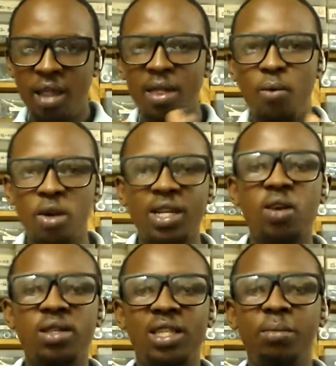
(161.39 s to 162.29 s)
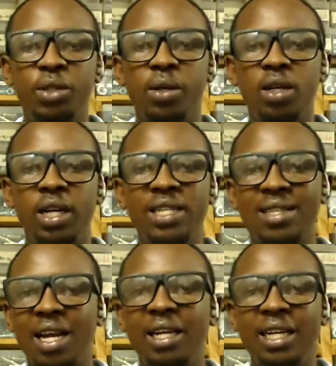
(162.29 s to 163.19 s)
The water consumption is
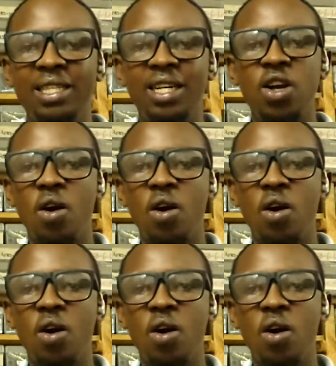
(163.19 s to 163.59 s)
calculated